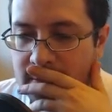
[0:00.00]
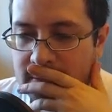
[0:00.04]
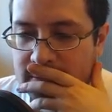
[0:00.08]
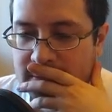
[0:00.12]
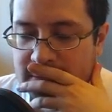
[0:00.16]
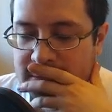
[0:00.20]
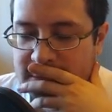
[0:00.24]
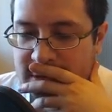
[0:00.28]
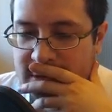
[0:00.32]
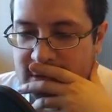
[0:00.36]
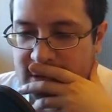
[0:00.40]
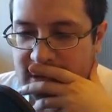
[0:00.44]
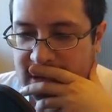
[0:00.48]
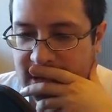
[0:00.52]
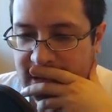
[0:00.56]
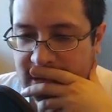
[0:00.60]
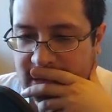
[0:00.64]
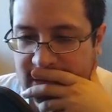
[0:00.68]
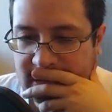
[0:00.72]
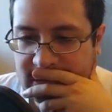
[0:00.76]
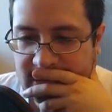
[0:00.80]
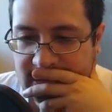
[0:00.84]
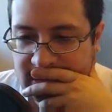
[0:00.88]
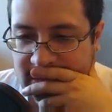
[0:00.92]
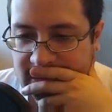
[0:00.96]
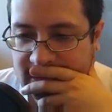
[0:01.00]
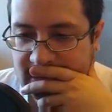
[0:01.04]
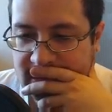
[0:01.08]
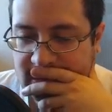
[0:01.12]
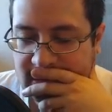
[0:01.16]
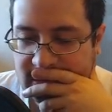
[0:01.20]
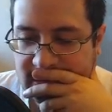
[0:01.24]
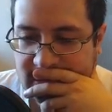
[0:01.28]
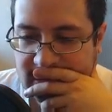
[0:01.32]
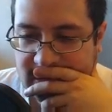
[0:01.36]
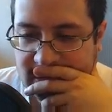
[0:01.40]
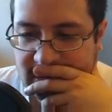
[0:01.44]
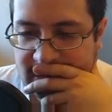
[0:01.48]
Just seeing.
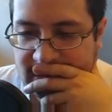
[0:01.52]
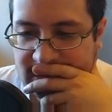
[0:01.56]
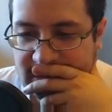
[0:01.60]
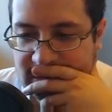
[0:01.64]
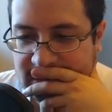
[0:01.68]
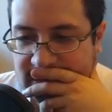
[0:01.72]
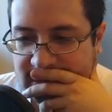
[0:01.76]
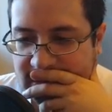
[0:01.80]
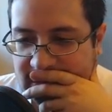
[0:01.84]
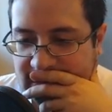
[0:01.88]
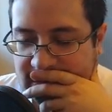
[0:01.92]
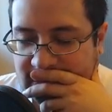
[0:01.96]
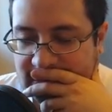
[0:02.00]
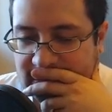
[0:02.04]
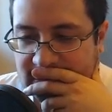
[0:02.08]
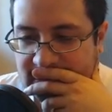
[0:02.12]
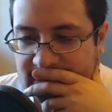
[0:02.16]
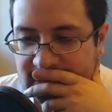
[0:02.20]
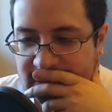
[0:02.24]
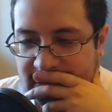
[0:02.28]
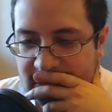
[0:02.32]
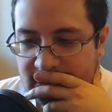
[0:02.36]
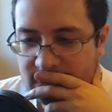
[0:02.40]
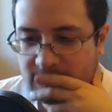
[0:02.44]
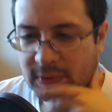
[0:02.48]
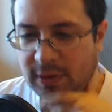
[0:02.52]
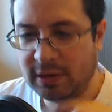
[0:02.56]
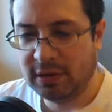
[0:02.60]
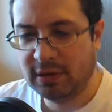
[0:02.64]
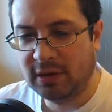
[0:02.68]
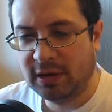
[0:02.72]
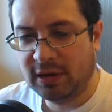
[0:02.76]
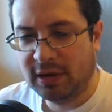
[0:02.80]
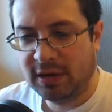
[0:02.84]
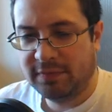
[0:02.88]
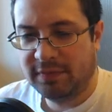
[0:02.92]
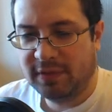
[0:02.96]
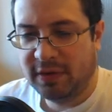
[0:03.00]
Does white
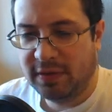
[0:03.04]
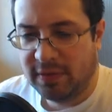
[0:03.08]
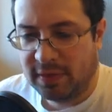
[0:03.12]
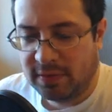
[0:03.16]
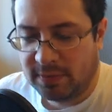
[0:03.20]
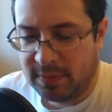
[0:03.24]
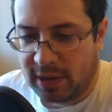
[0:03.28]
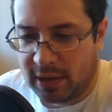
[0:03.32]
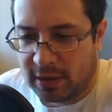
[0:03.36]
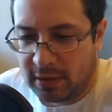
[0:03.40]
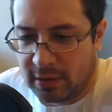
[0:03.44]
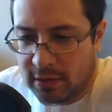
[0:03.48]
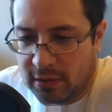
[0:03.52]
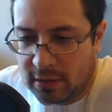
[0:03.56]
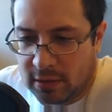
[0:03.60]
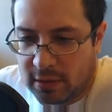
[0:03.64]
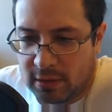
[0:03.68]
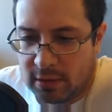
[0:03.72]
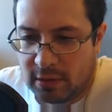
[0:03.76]
not have anything better?